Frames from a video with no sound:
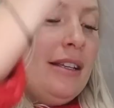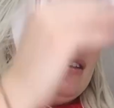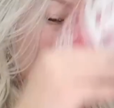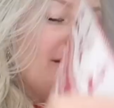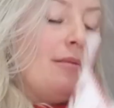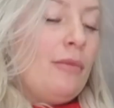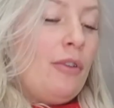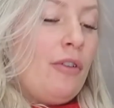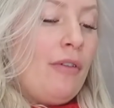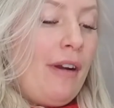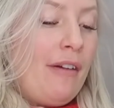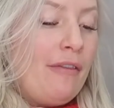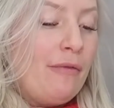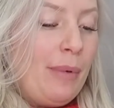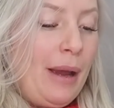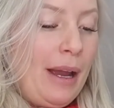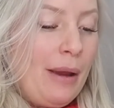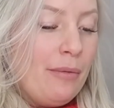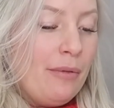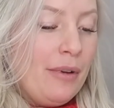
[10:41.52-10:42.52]
some craft
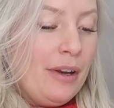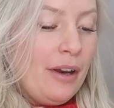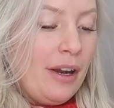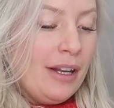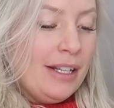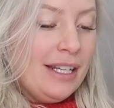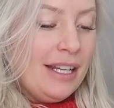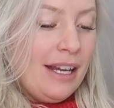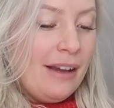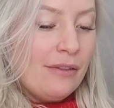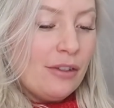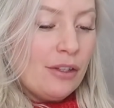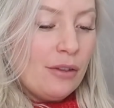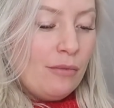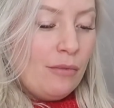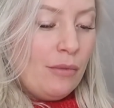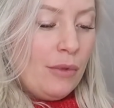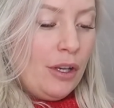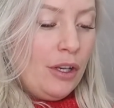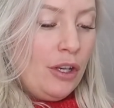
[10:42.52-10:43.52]
paper in. I did have
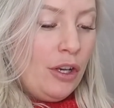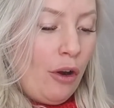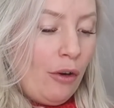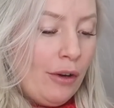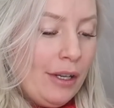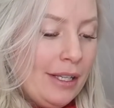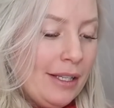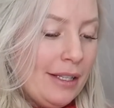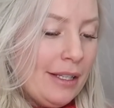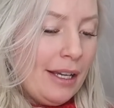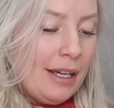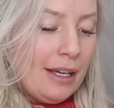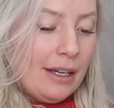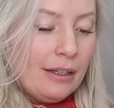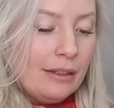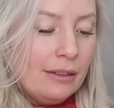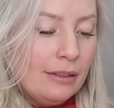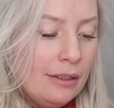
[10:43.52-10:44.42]
some nicer